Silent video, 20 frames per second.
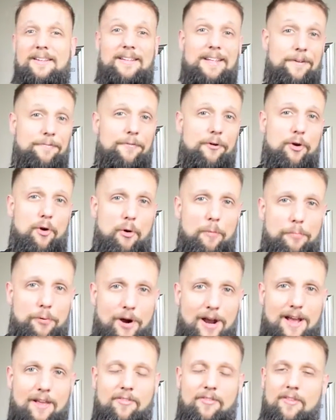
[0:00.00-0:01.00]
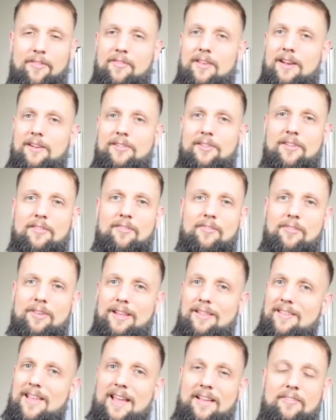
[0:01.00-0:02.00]
difficult process that it just
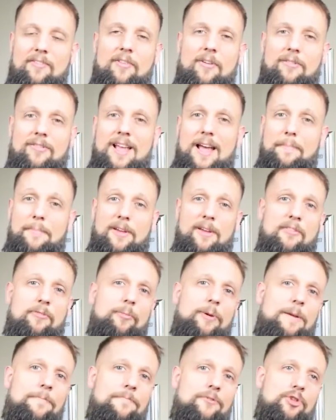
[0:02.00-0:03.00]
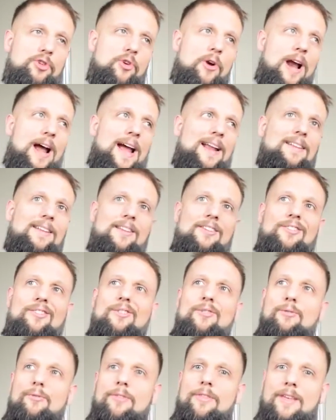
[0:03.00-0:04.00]
it takes a long time because we've tried to
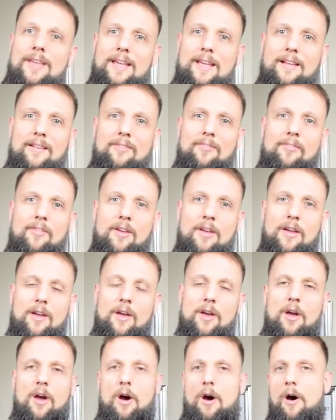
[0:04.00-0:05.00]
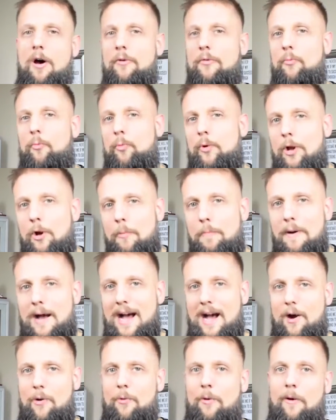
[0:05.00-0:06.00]
do things on
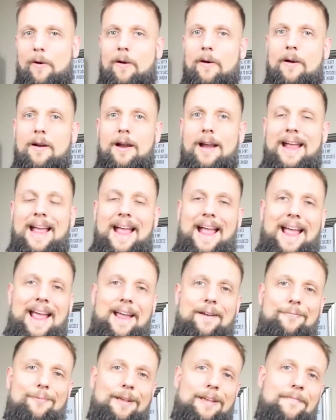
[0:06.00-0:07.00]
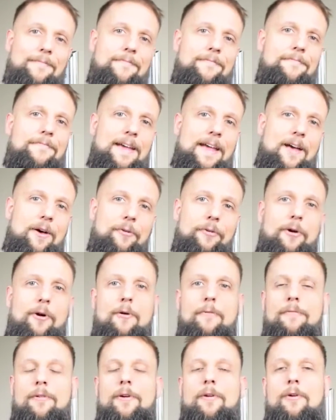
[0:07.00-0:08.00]
willpower and we fail
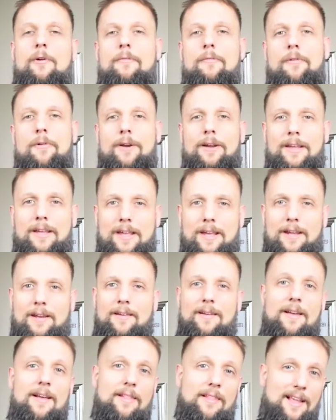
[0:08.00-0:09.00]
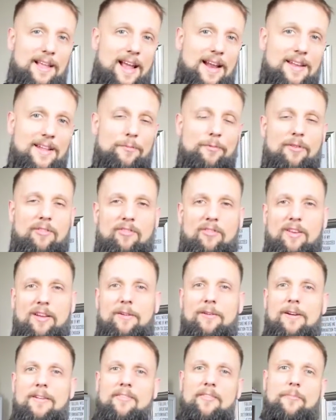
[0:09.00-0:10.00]
over and over again, like I did with
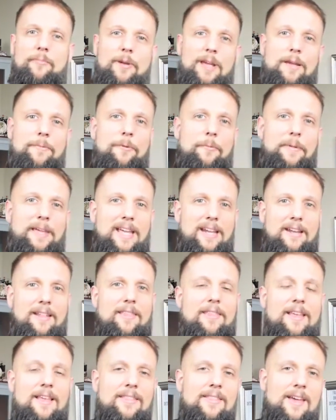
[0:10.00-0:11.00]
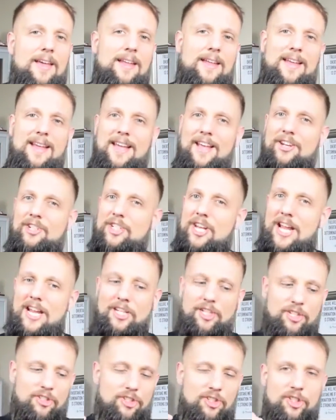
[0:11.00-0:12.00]
cigarettes, and we, and we begin to think that
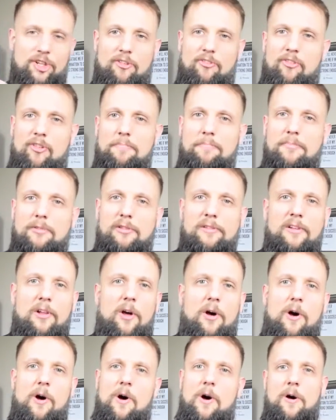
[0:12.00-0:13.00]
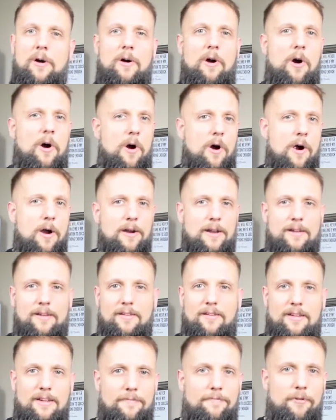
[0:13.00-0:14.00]
change is just some long, hard,
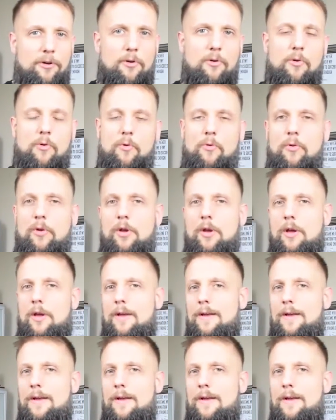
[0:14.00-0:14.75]
and difficult,